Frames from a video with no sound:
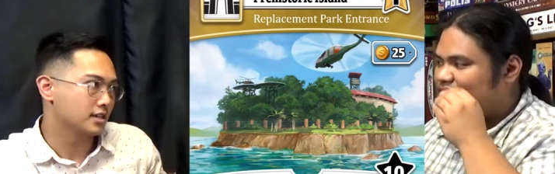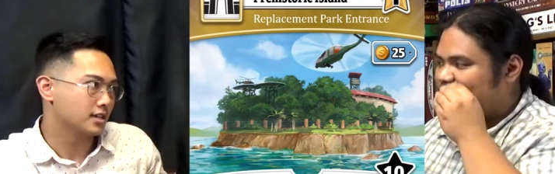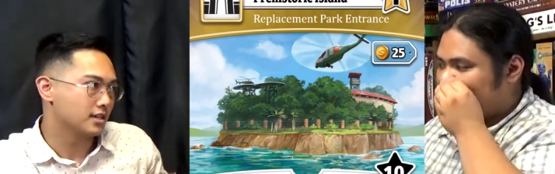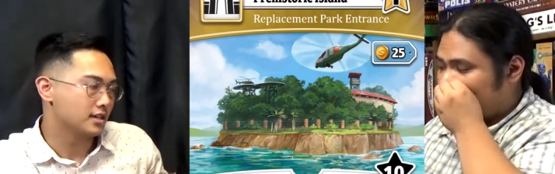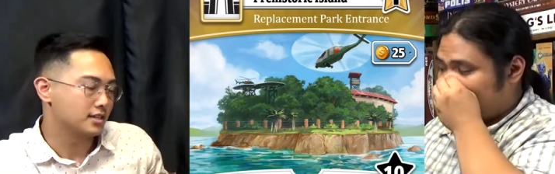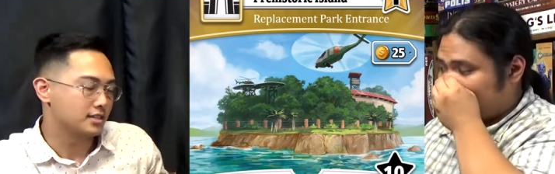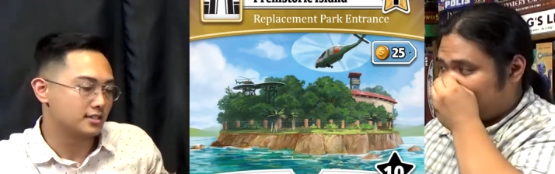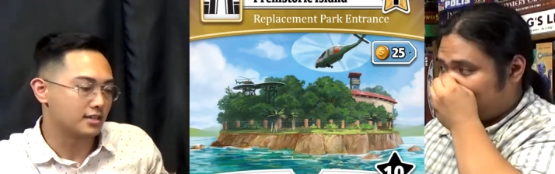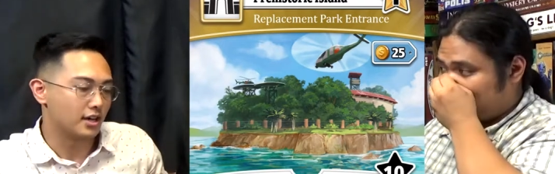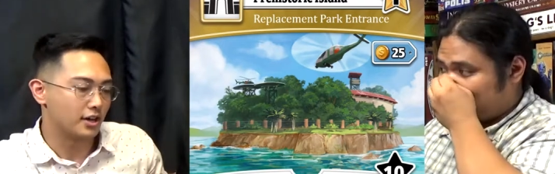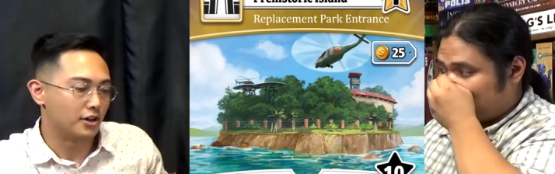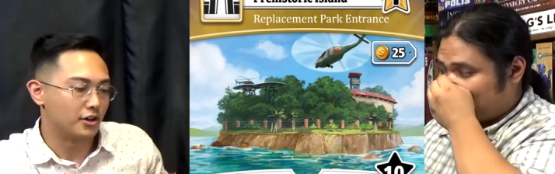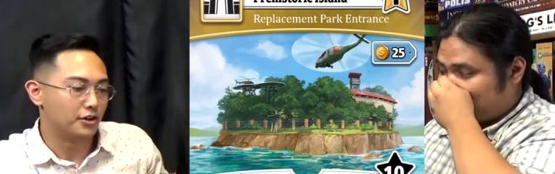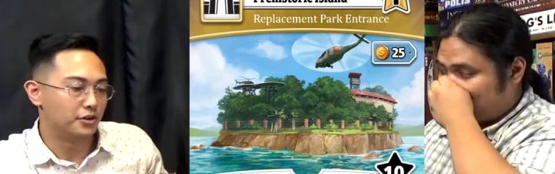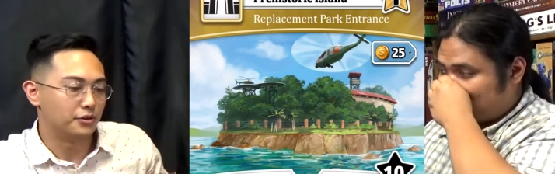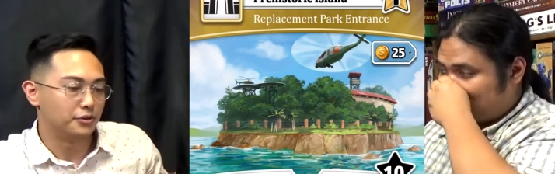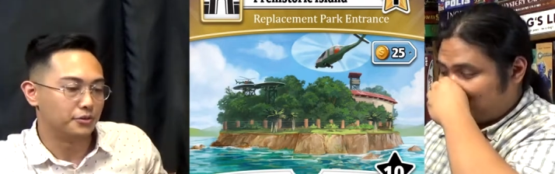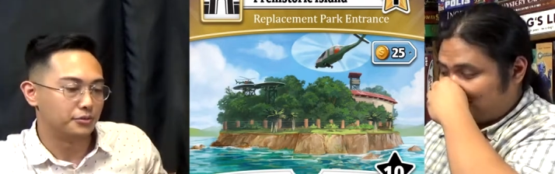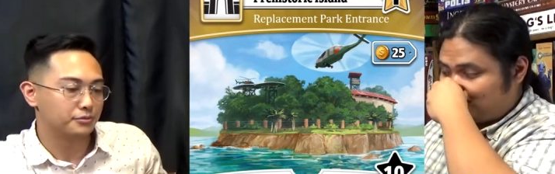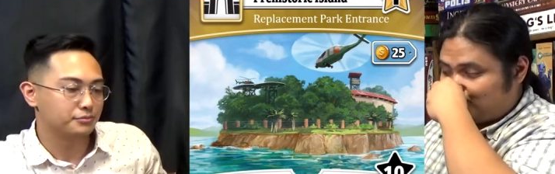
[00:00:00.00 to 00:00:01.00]

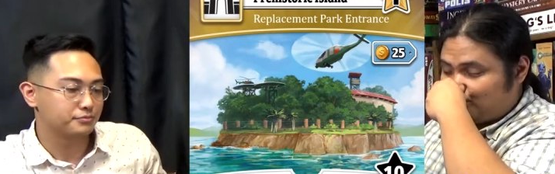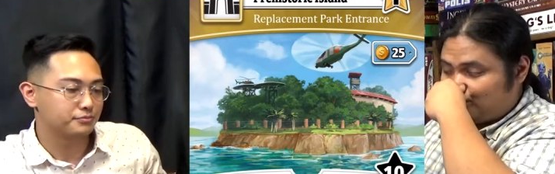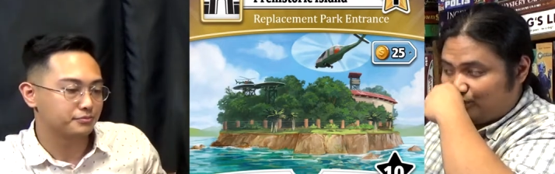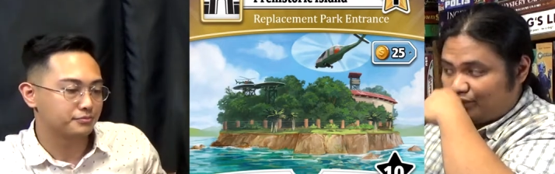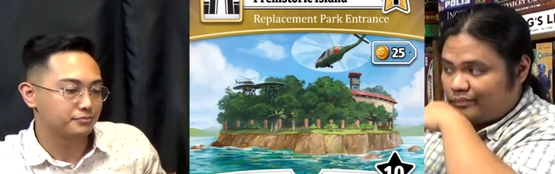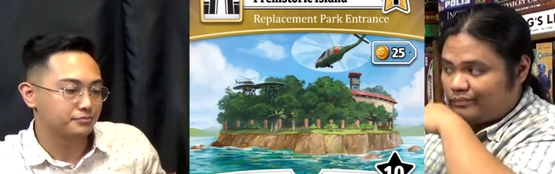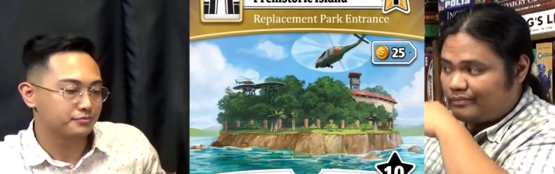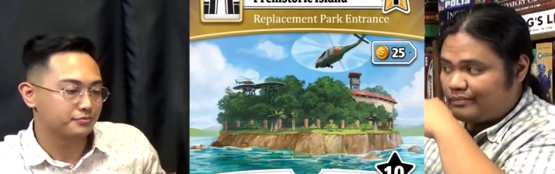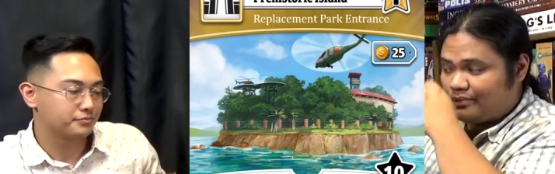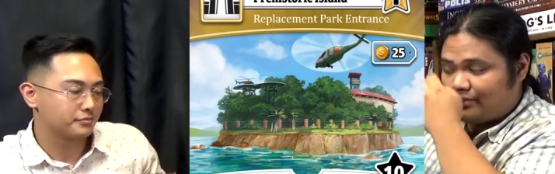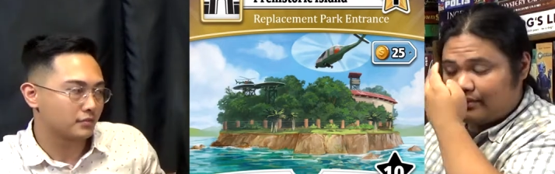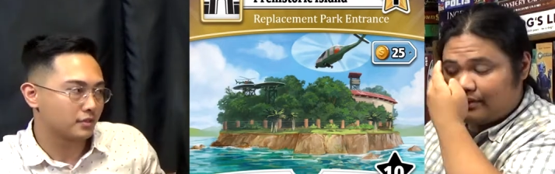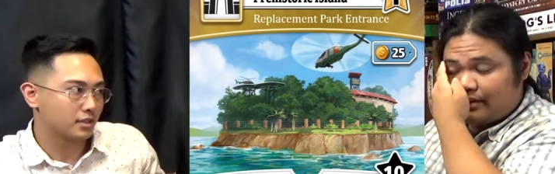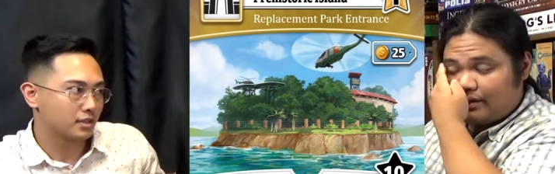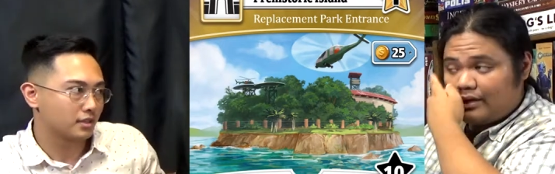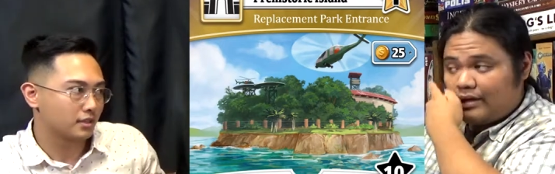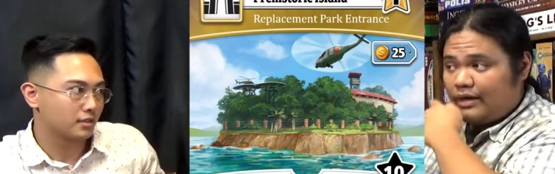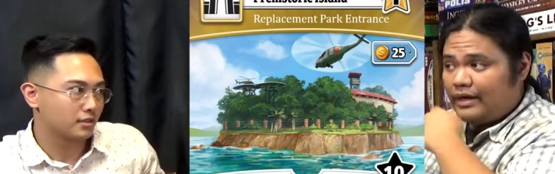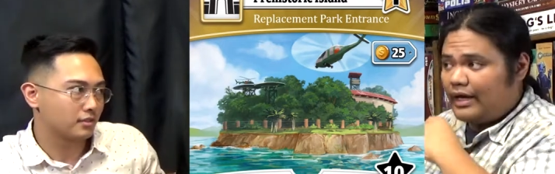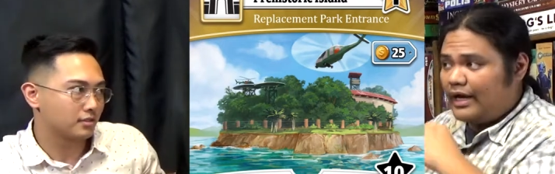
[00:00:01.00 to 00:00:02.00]
Speaker 1: so.
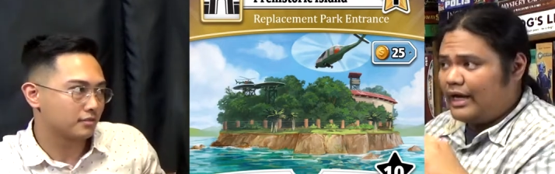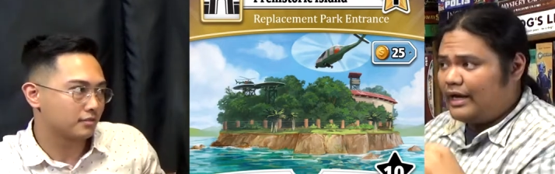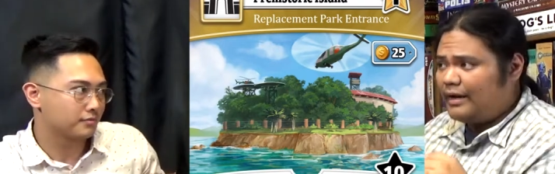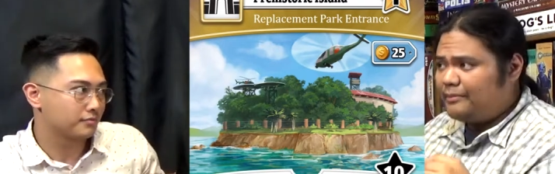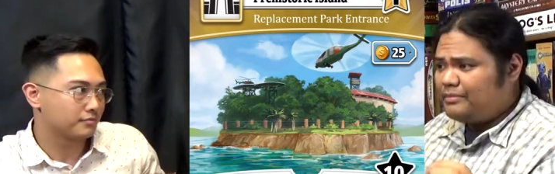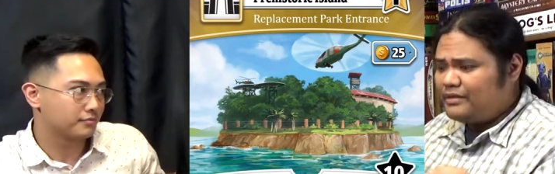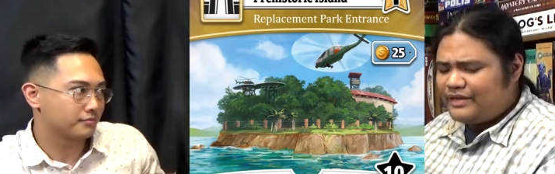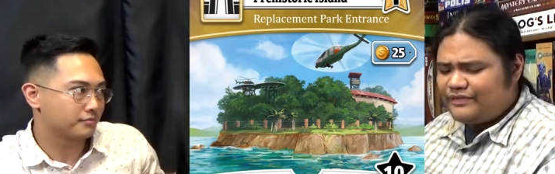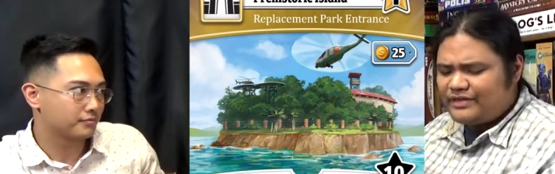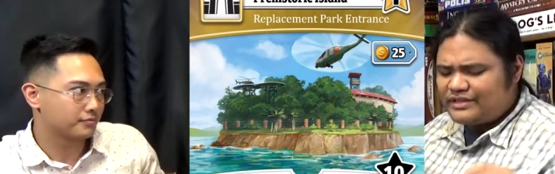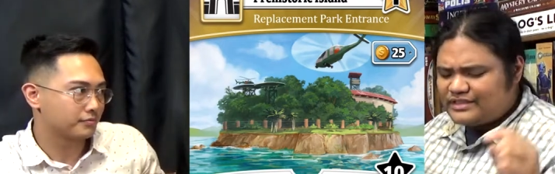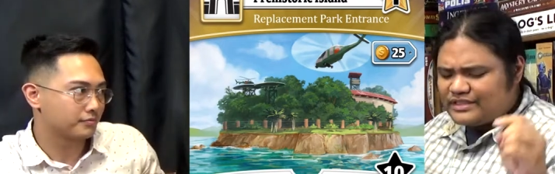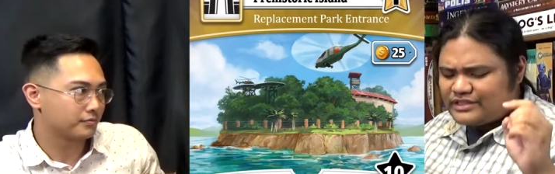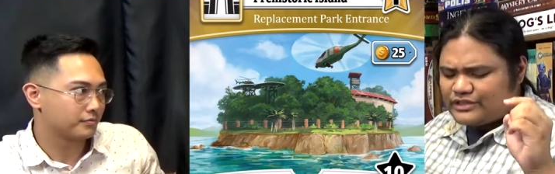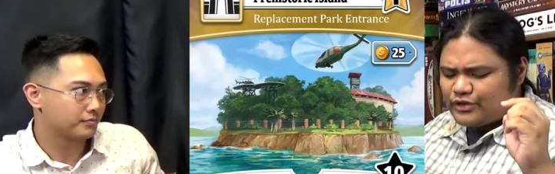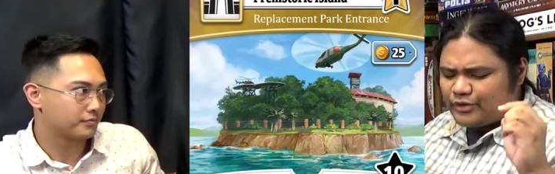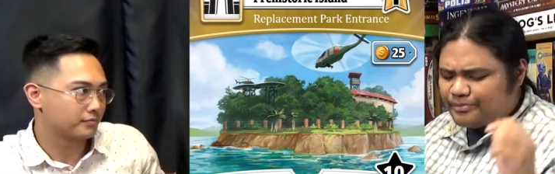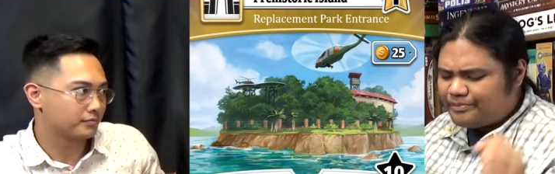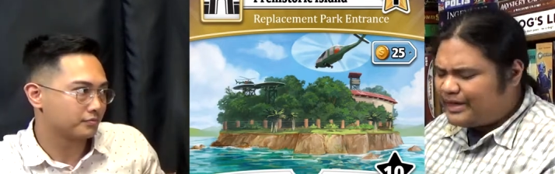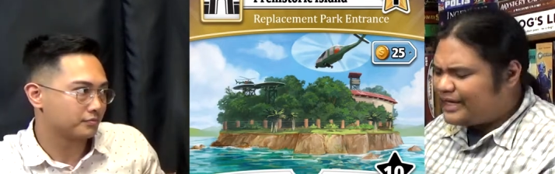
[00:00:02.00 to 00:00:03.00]
And I believe it's just your
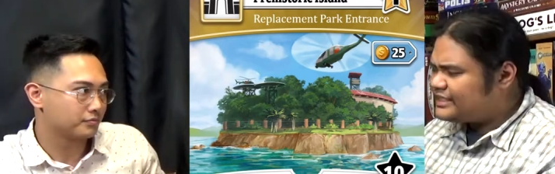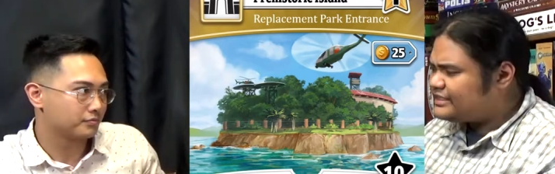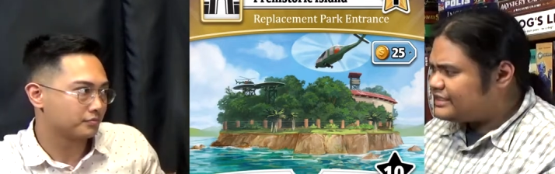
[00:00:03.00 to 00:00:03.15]
base